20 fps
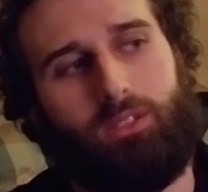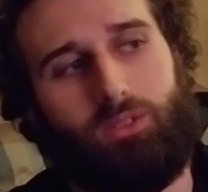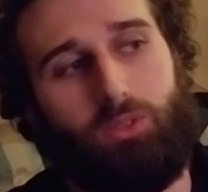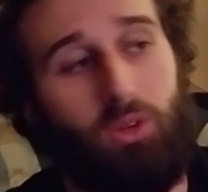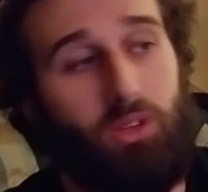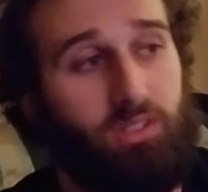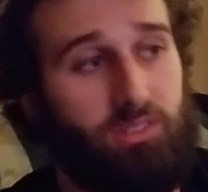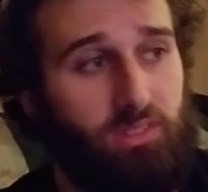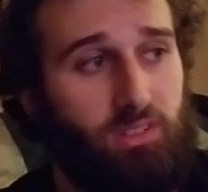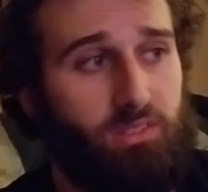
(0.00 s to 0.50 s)

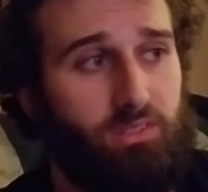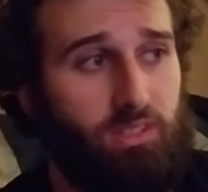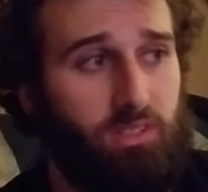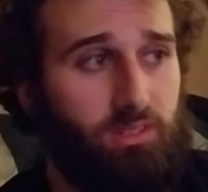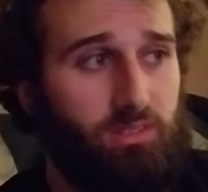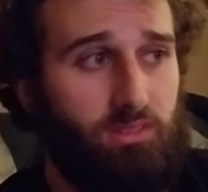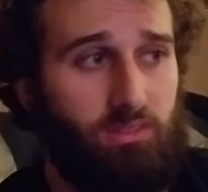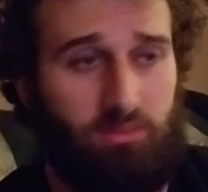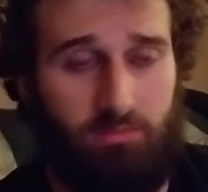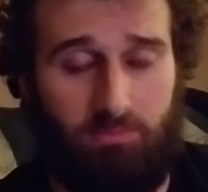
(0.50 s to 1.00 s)

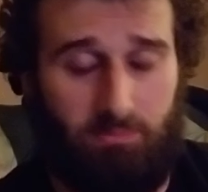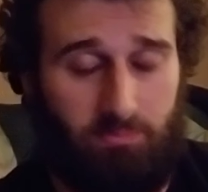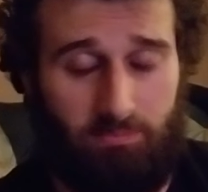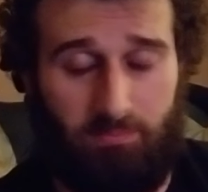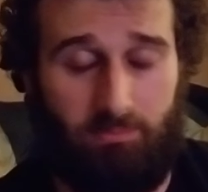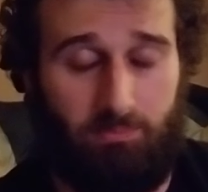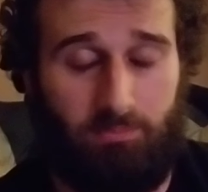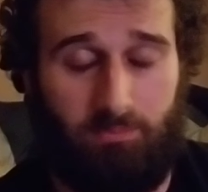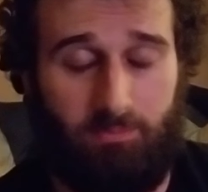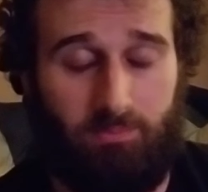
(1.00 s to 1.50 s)
existence,
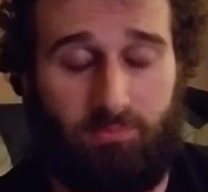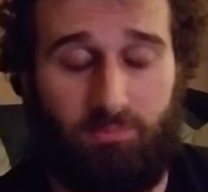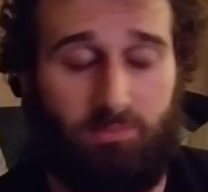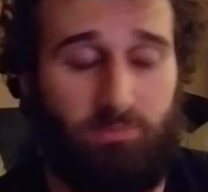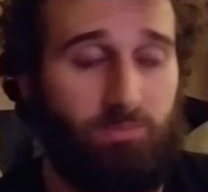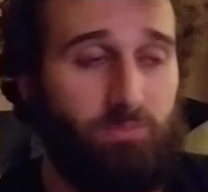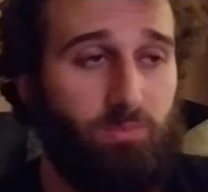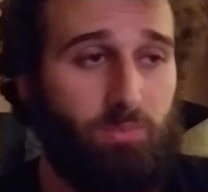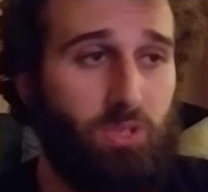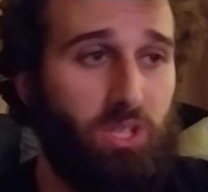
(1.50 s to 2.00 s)

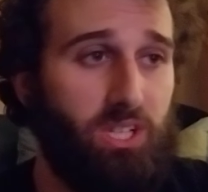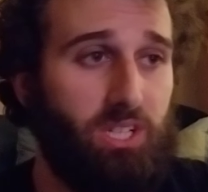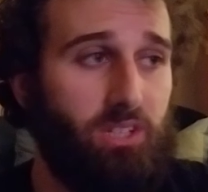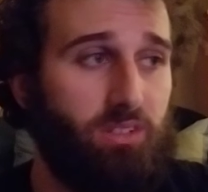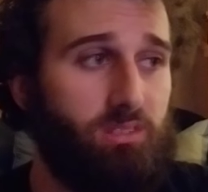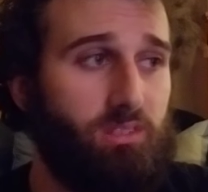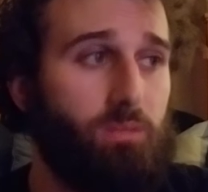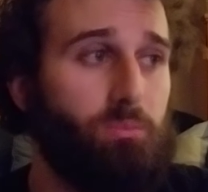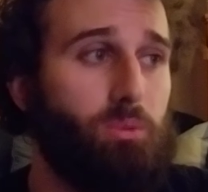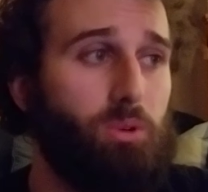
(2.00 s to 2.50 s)
plain
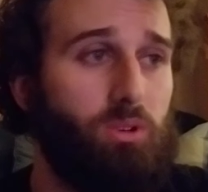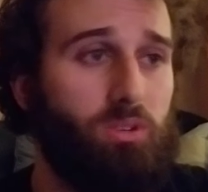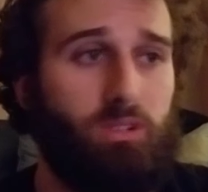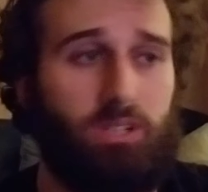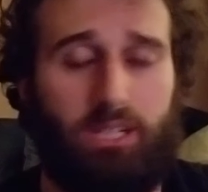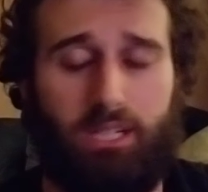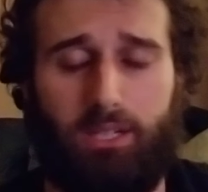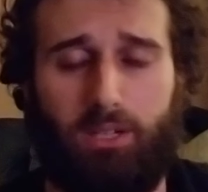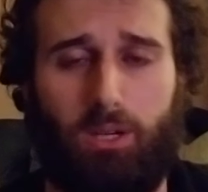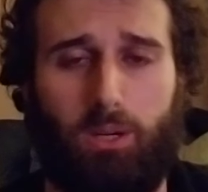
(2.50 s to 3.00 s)
and simple,
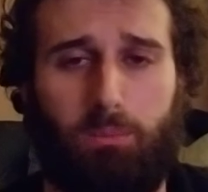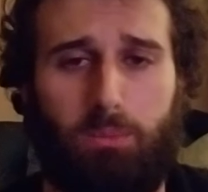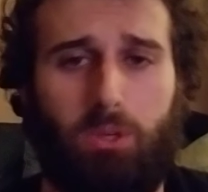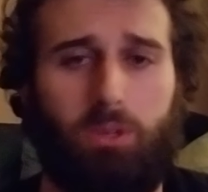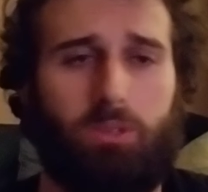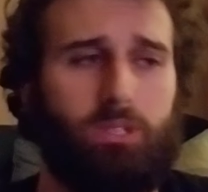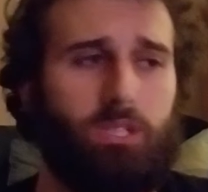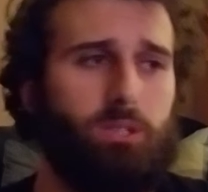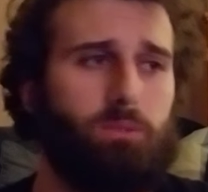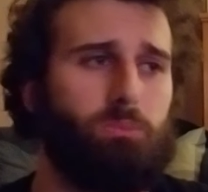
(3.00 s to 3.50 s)
and our
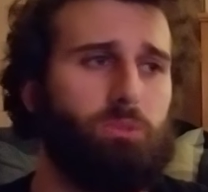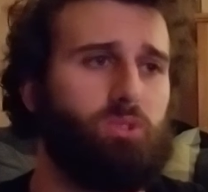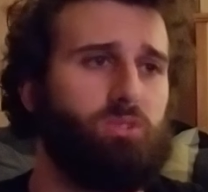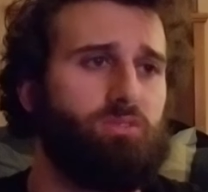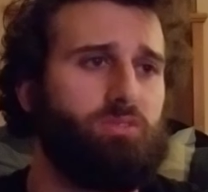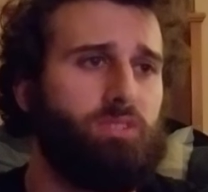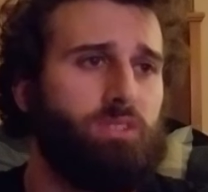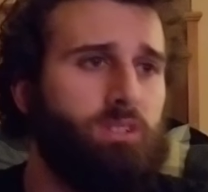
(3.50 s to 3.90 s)
ability to move.